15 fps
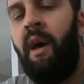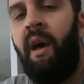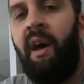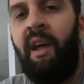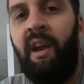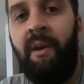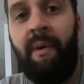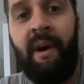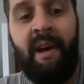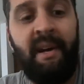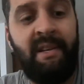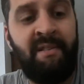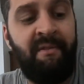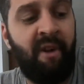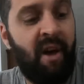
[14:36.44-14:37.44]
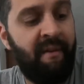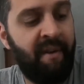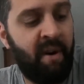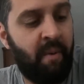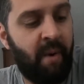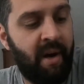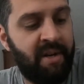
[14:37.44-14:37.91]
Anyways, if y'all have
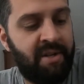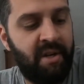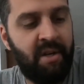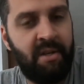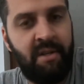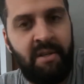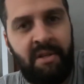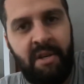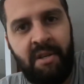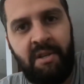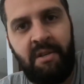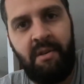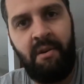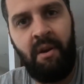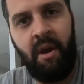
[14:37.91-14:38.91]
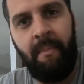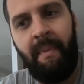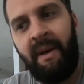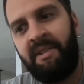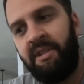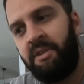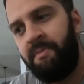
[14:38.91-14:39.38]
any questions, just
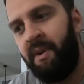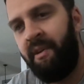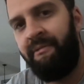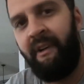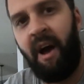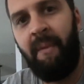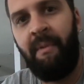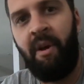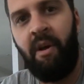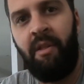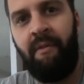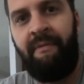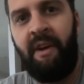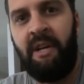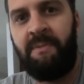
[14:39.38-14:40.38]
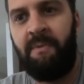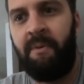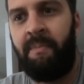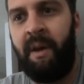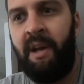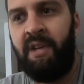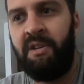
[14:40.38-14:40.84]
message me. Find me on the Facebook
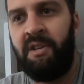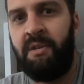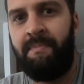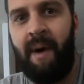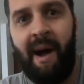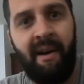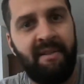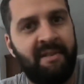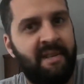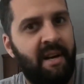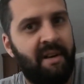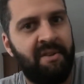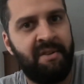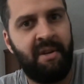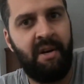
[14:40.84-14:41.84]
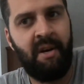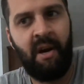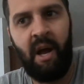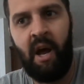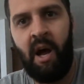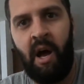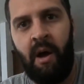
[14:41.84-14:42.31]
pages, Miles Telzer,
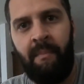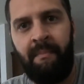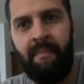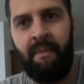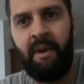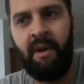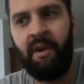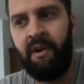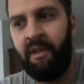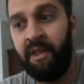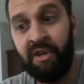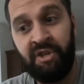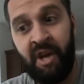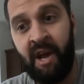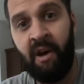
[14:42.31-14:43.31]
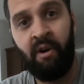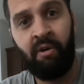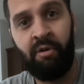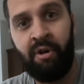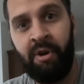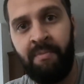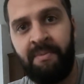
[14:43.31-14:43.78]
any of the JL
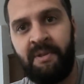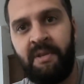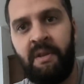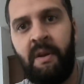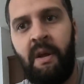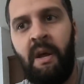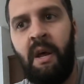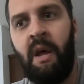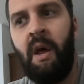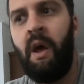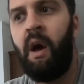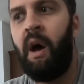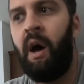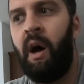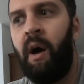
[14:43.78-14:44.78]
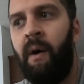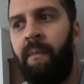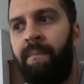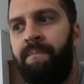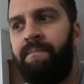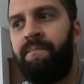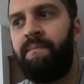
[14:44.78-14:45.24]
groups.
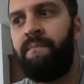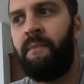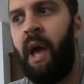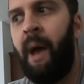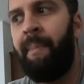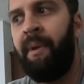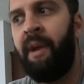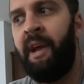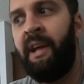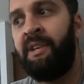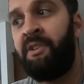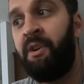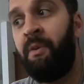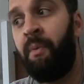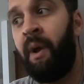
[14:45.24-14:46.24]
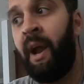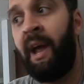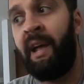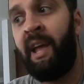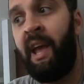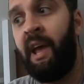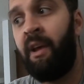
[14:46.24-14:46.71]
Happy to answer what I
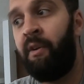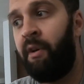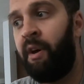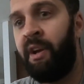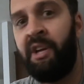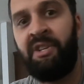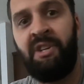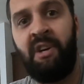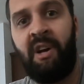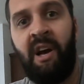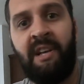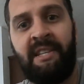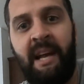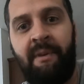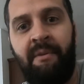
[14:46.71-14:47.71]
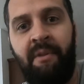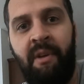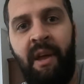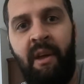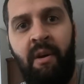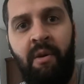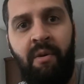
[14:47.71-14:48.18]
can, or I'll get you in contact with
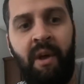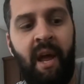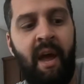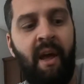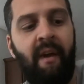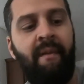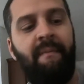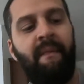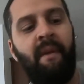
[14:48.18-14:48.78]
who can.